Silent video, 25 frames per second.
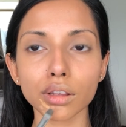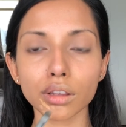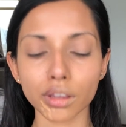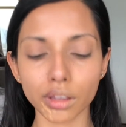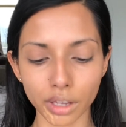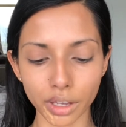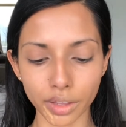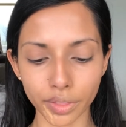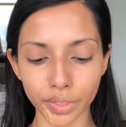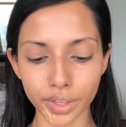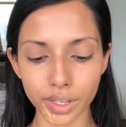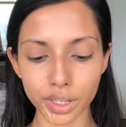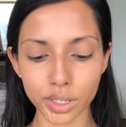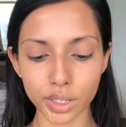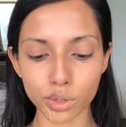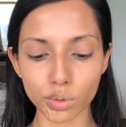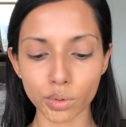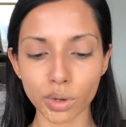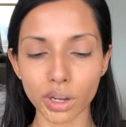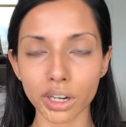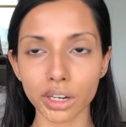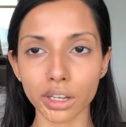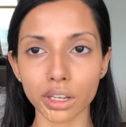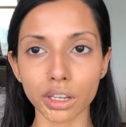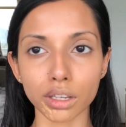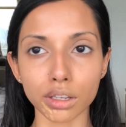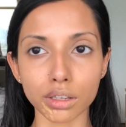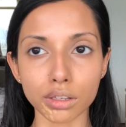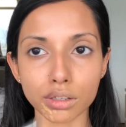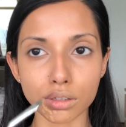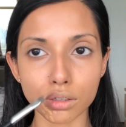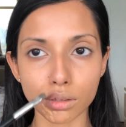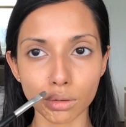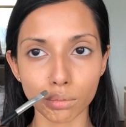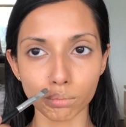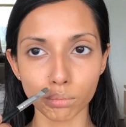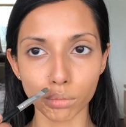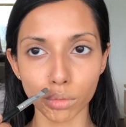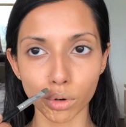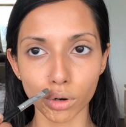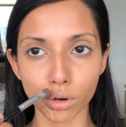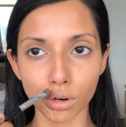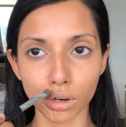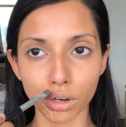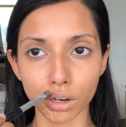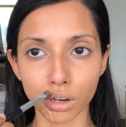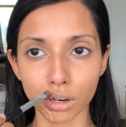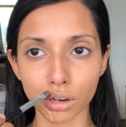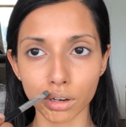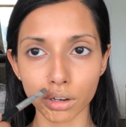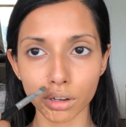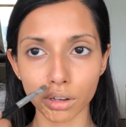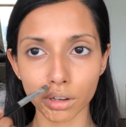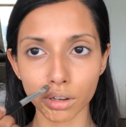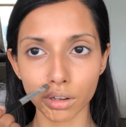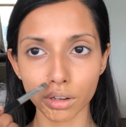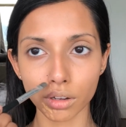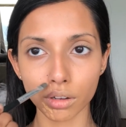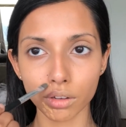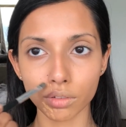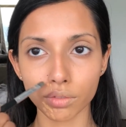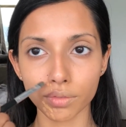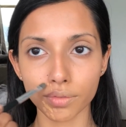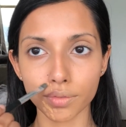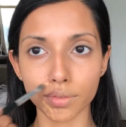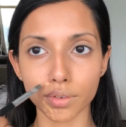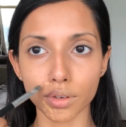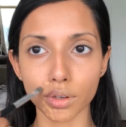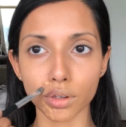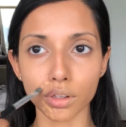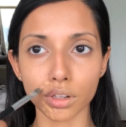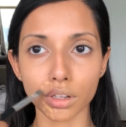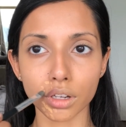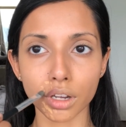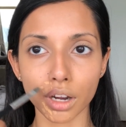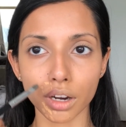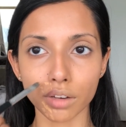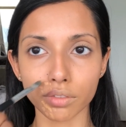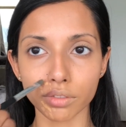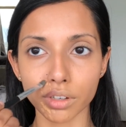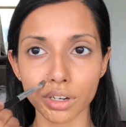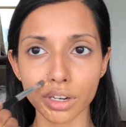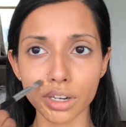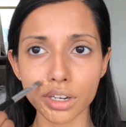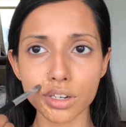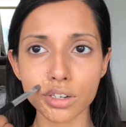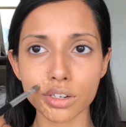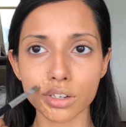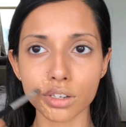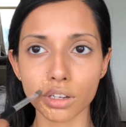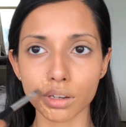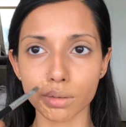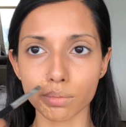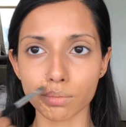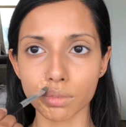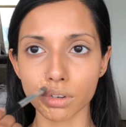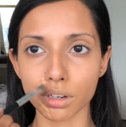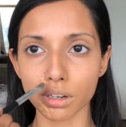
And this one is more full coverage, so I'm